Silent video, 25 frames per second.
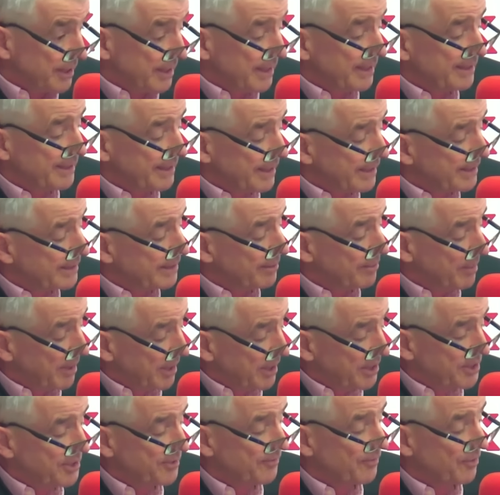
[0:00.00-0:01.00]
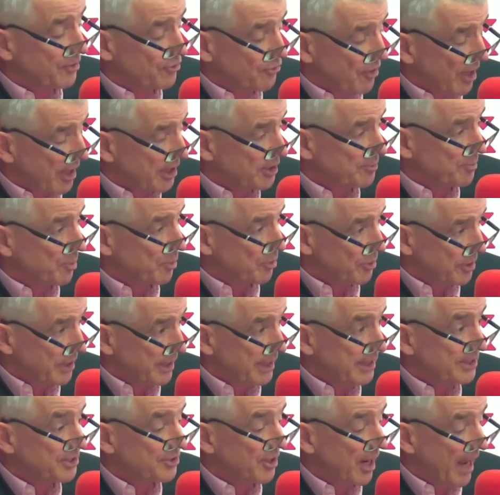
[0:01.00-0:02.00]
to this is the Minister for Transport
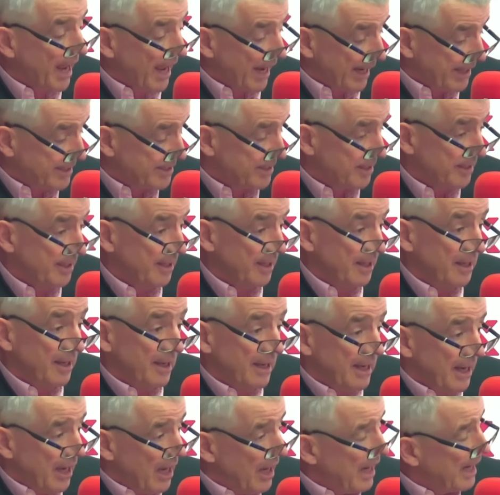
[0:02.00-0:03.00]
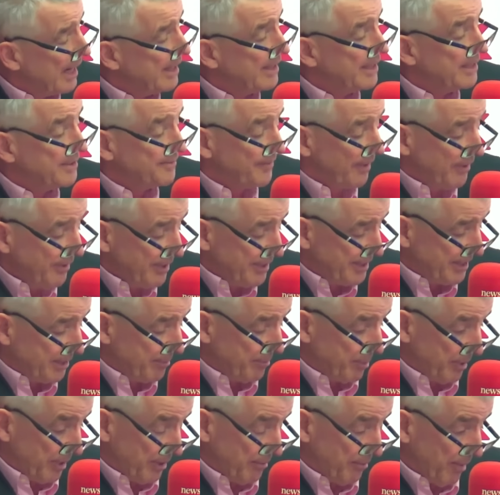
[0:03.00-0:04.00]
needs to act. It is very
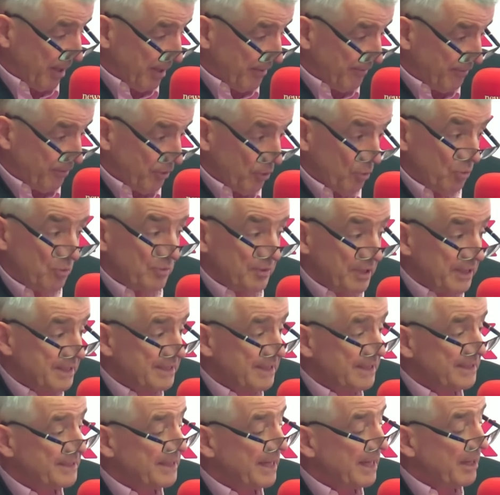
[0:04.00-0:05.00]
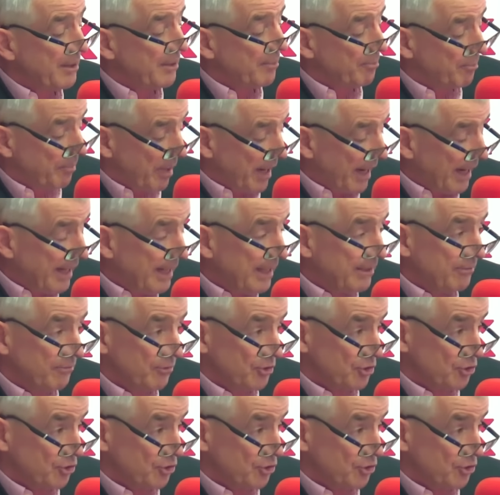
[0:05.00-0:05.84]
simple in my view. This is a planning